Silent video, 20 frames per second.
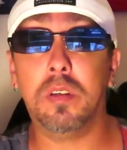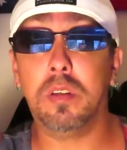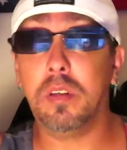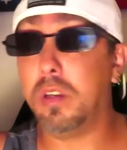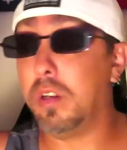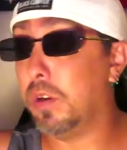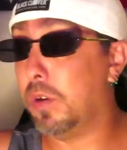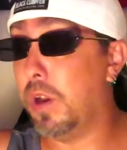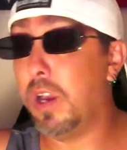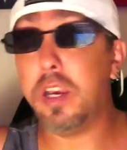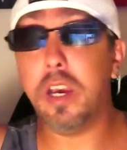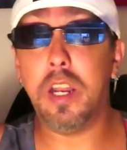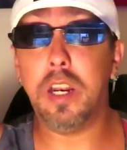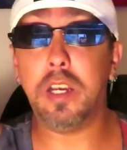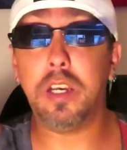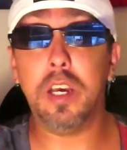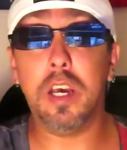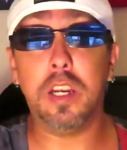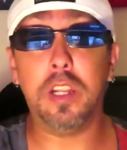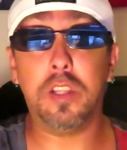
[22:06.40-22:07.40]
you know, I got a
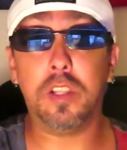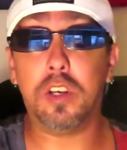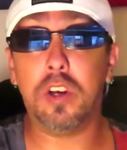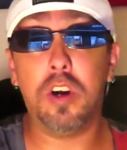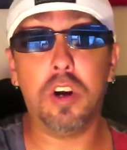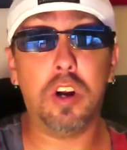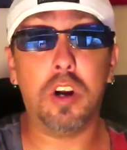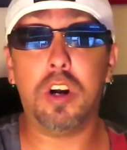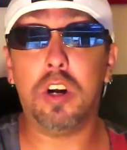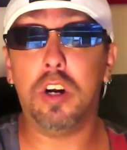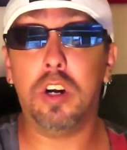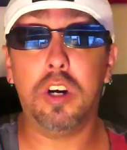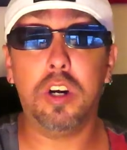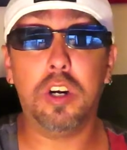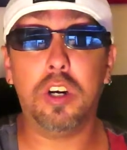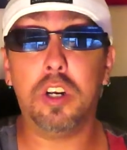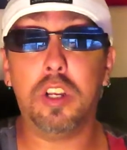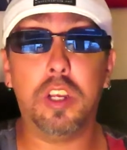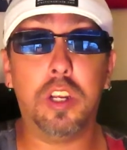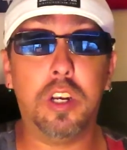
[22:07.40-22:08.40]
gun in the car,
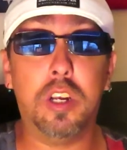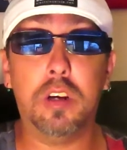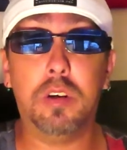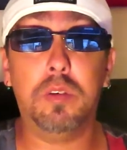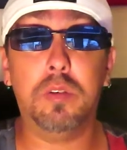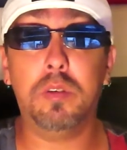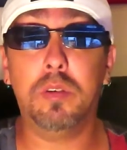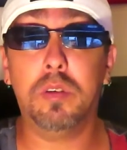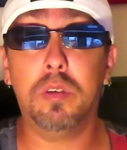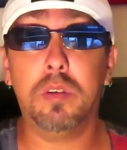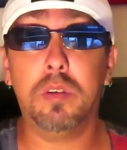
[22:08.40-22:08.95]
you know.